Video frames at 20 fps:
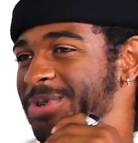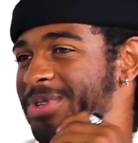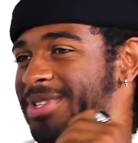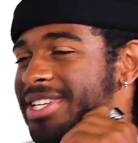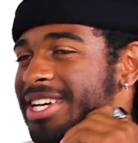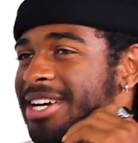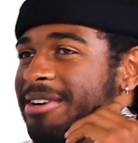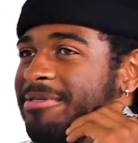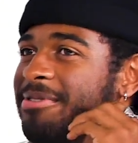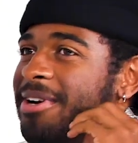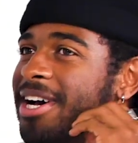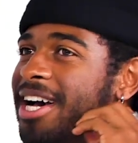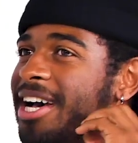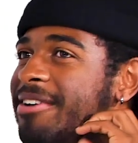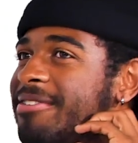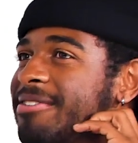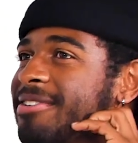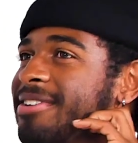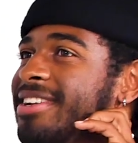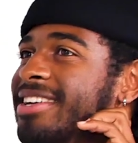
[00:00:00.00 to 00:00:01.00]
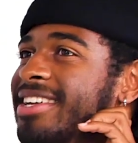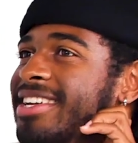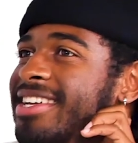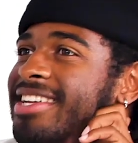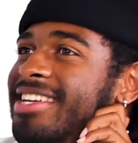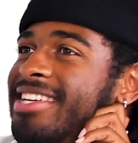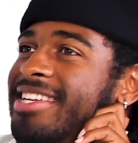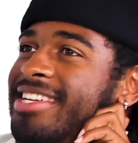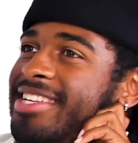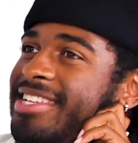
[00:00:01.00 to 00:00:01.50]
Top
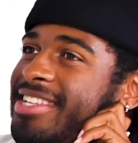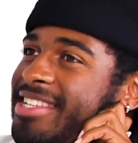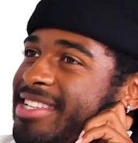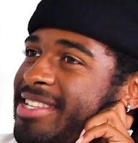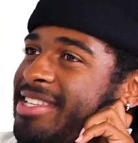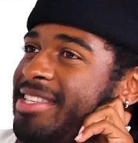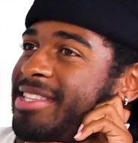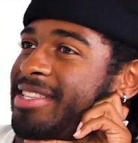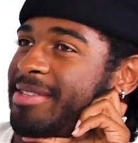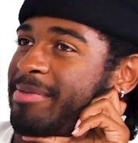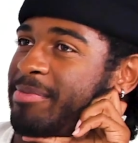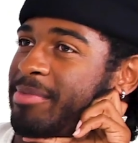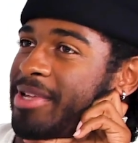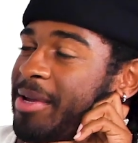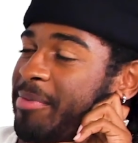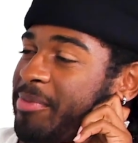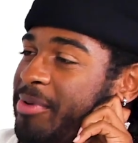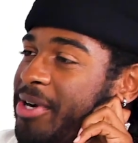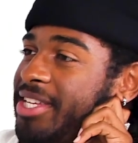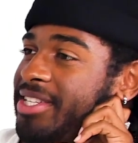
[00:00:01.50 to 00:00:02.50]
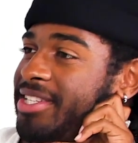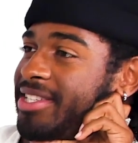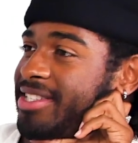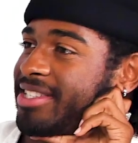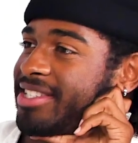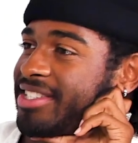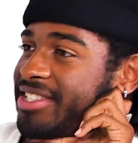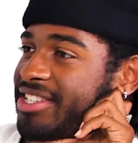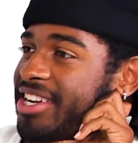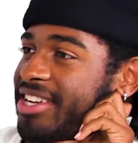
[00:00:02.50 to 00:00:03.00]
5. Like
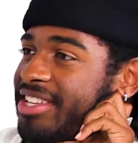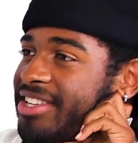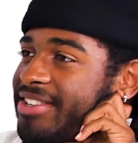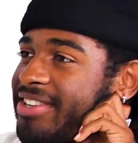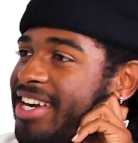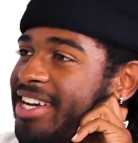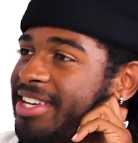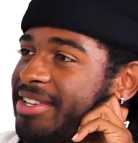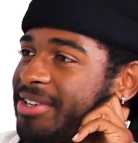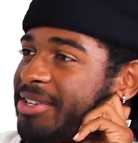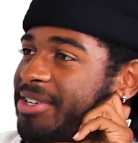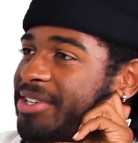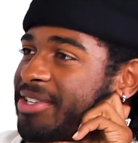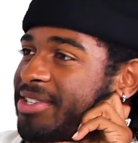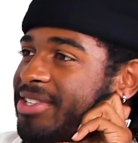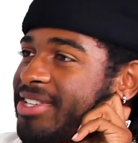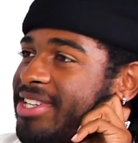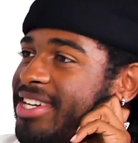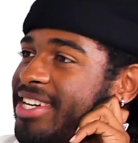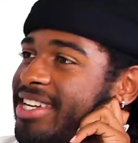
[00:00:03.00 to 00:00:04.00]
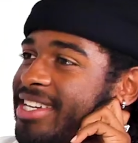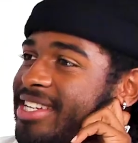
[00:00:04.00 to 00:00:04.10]
present chocolate writers, or just like